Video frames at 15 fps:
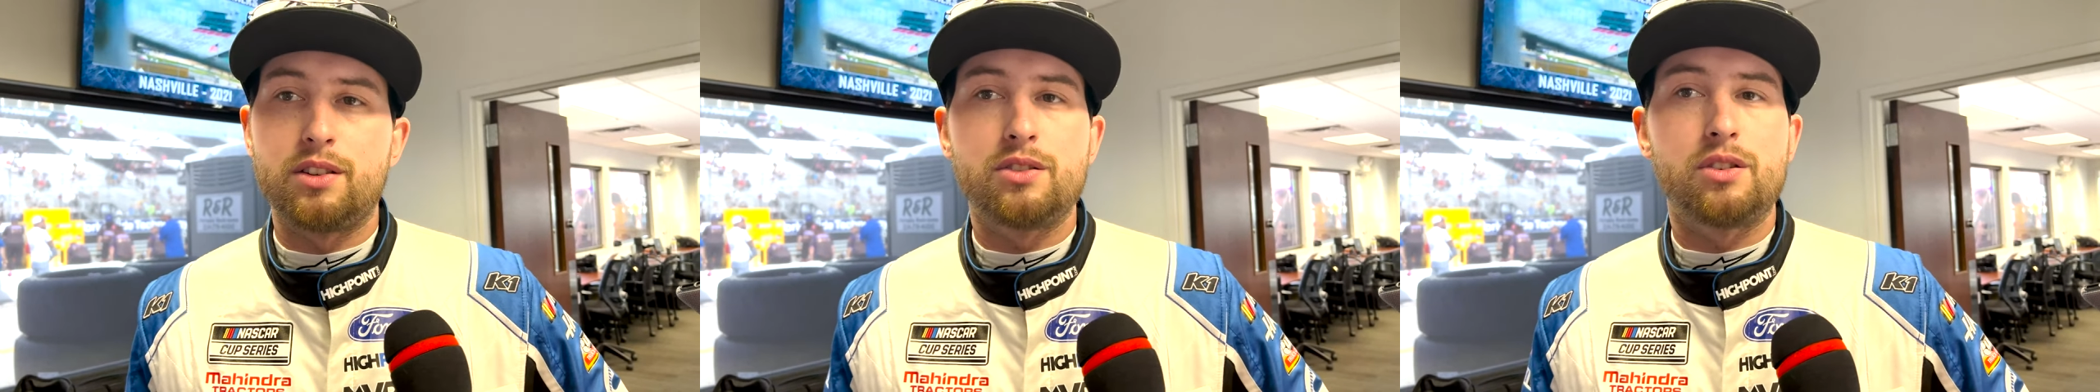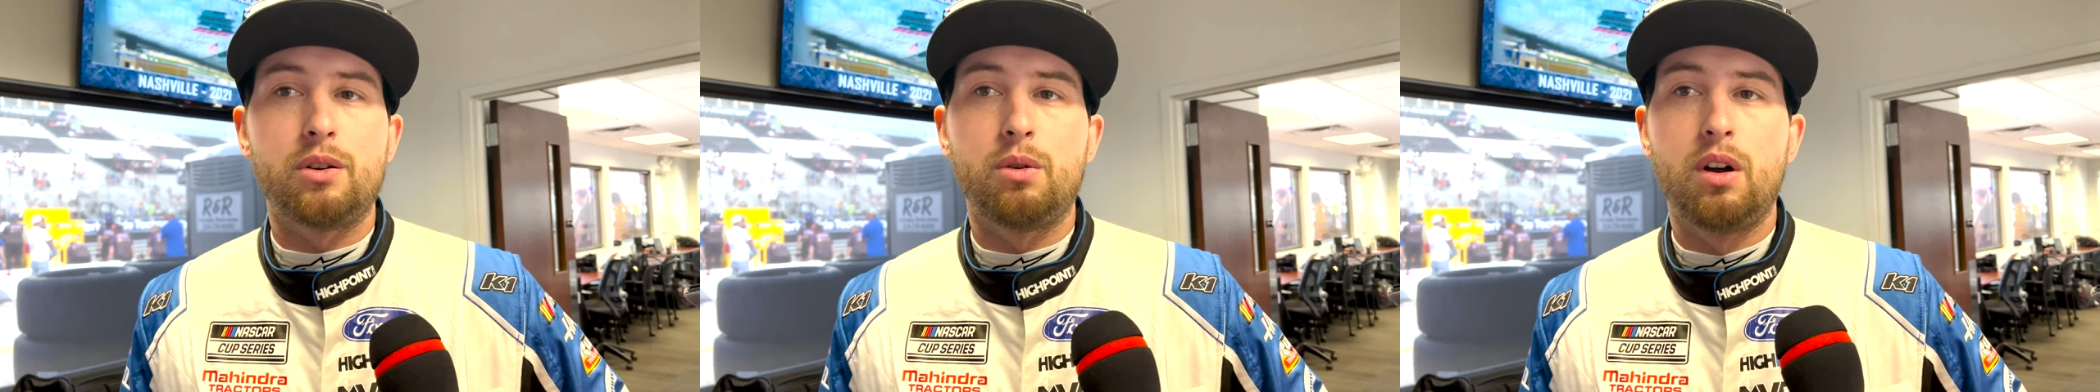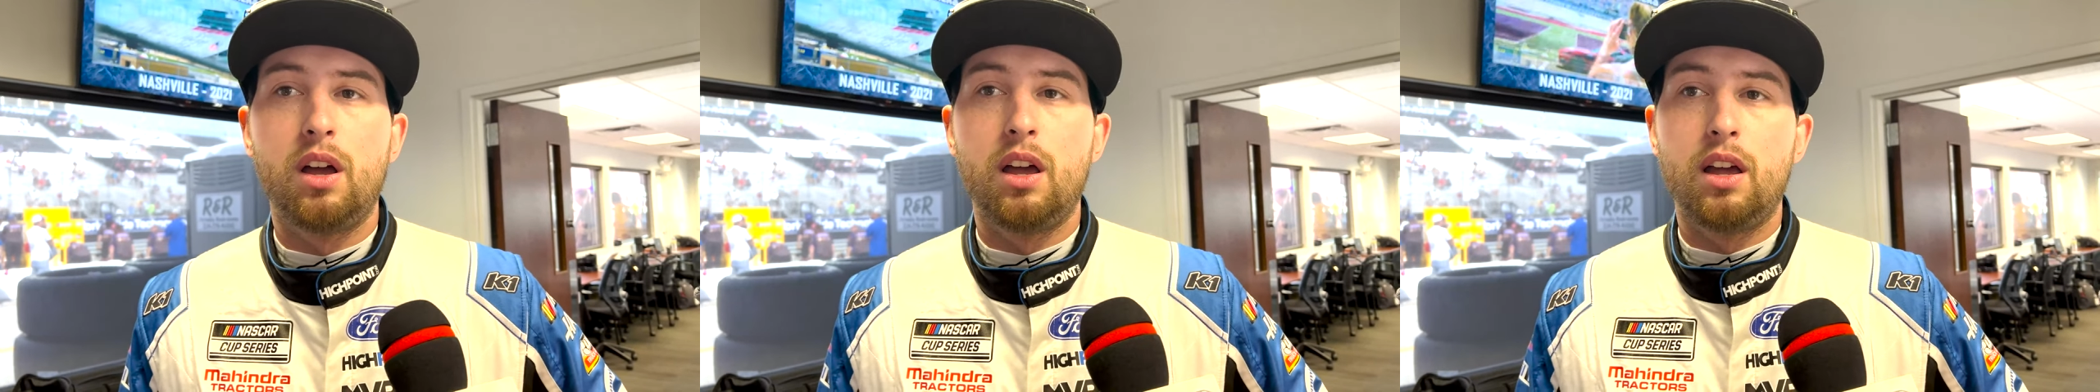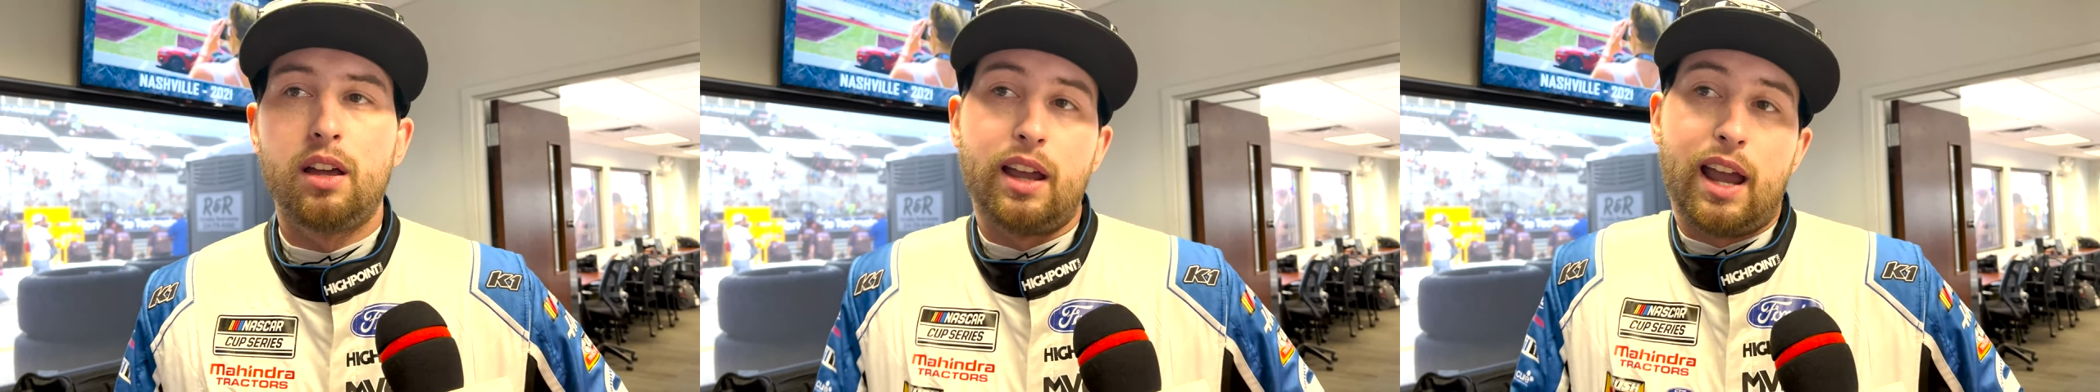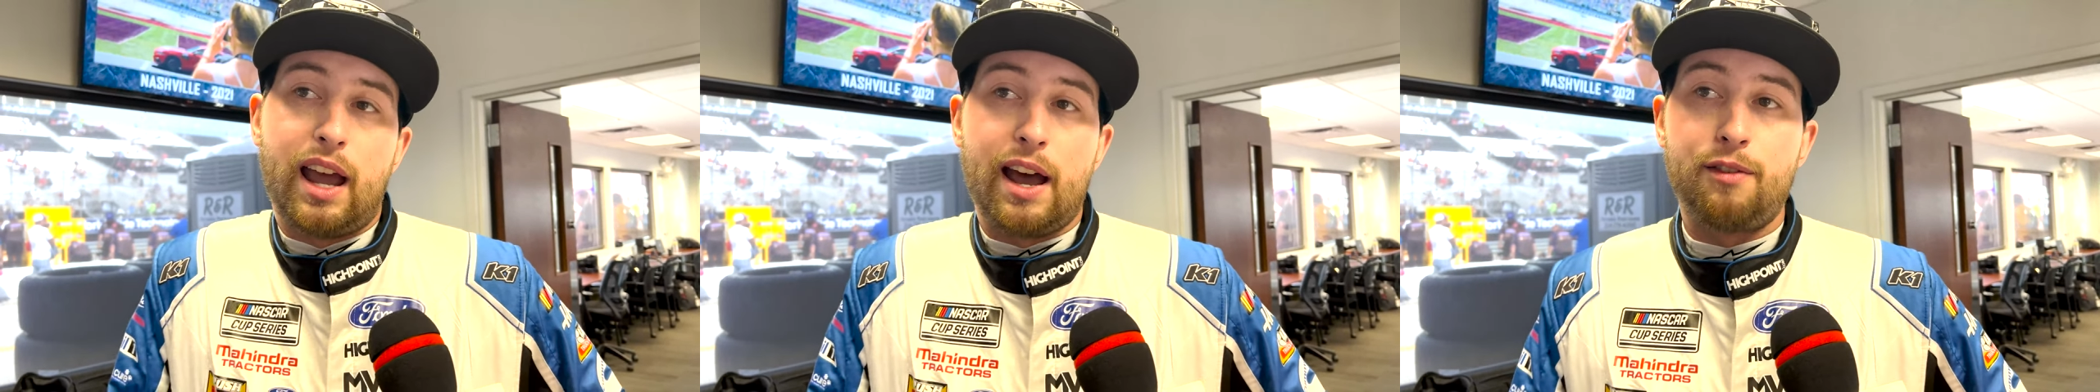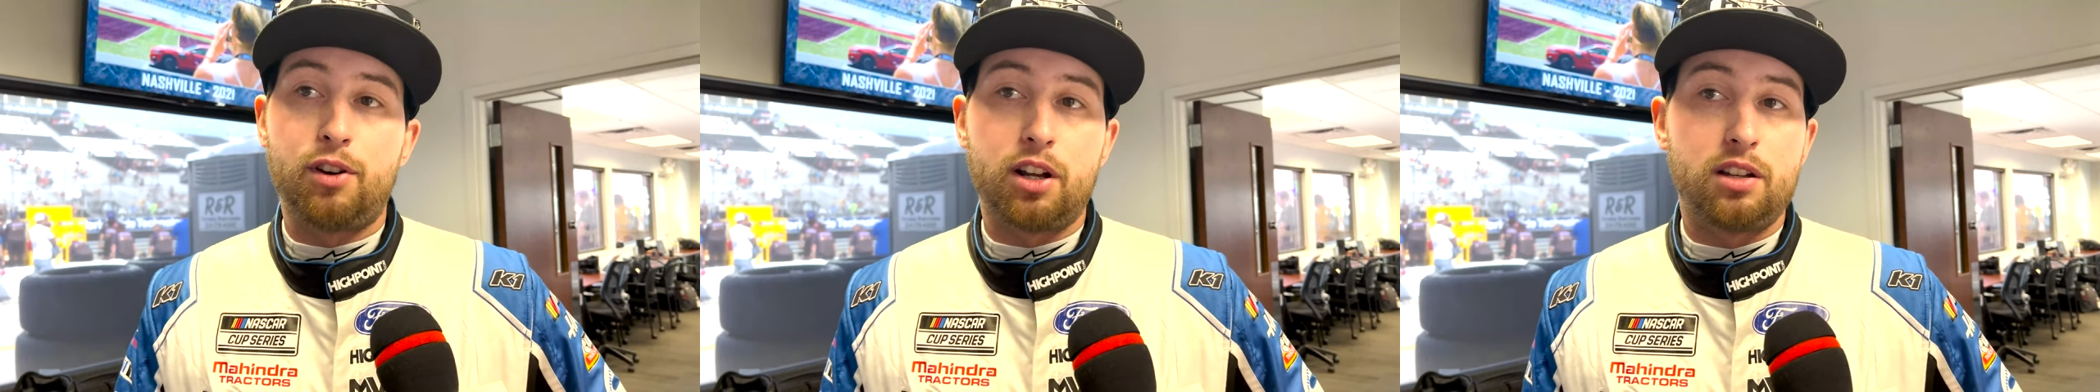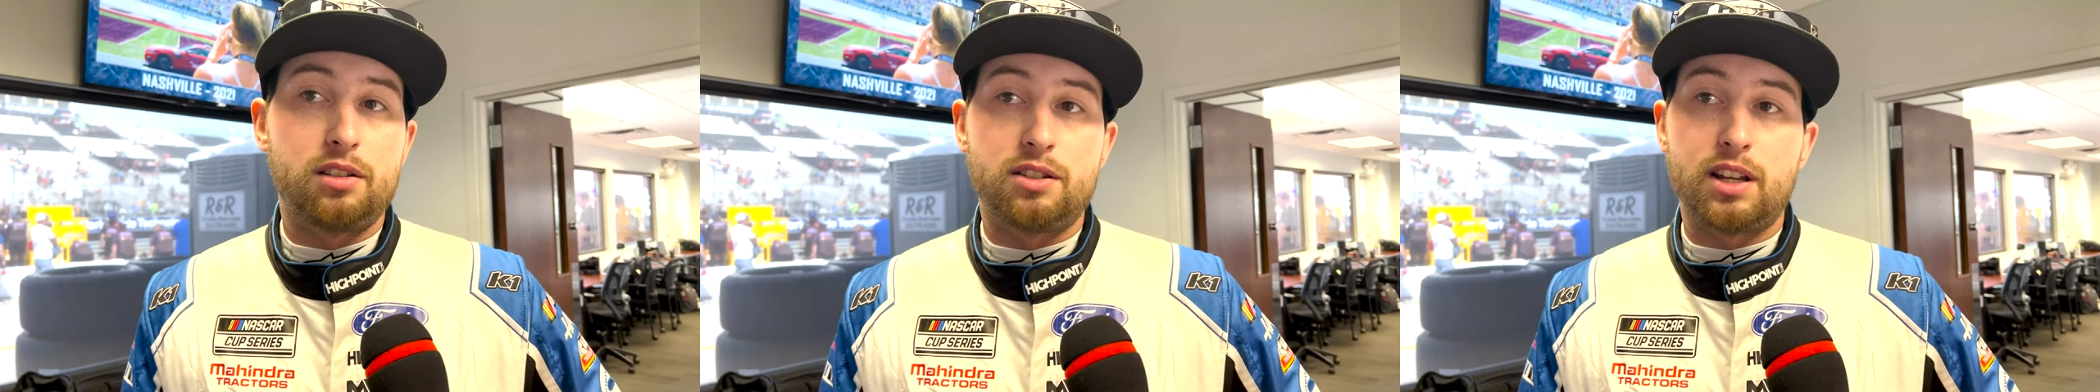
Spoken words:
So yeah, having a good